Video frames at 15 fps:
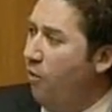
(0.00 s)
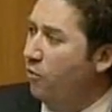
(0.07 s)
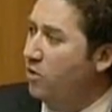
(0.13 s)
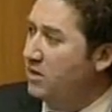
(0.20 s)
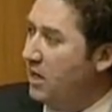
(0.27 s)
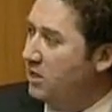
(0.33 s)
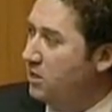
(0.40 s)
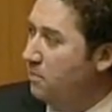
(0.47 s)
for what
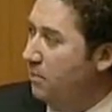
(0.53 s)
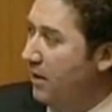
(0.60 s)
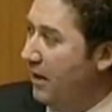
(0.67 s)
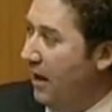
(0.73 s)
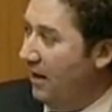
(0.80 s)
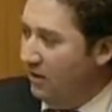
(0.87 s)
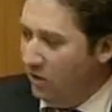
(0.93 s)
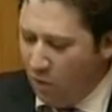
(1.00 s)
was actually
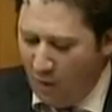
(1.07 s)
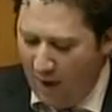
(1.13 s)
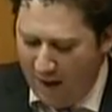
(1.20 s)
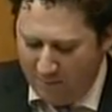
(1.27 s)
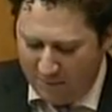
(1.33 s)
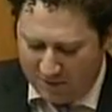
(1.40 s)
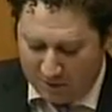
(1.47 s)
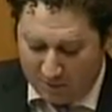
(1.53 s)
being
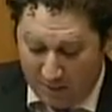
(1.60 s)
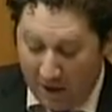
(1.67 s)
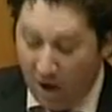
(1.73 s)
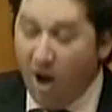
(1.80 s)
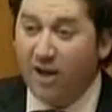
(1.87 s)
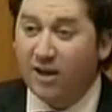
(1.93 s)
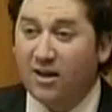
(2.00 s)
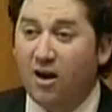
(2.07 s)
underway, Mr
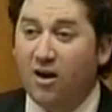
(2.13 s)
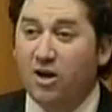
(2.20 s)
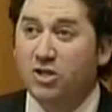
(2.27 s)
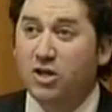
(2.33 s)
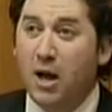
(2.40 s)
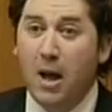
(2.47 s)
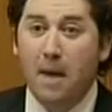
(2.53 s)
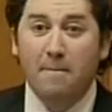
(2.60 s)
Speaker. And I
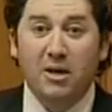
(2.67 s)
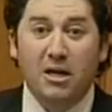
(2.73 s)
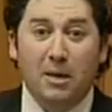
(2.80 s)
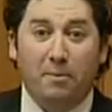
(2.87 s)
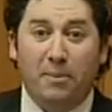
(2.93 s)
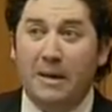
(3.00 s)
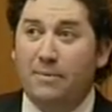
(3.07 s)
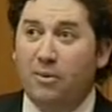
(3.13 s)
encourage
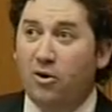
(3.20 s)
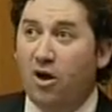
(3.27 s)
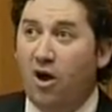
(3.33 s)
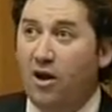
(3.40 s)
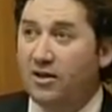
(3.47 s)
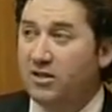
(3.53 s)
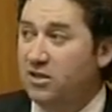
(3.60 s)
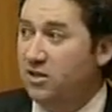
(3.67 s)
many people to
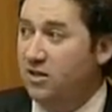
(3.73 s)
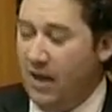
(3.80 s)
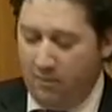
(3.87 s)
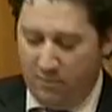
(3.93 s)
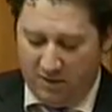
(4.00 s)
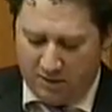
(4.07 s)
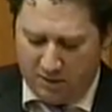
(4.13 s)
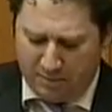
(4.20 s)
go listen to
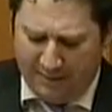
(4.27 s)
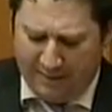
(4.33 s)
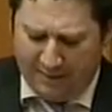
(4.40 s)
that, Mr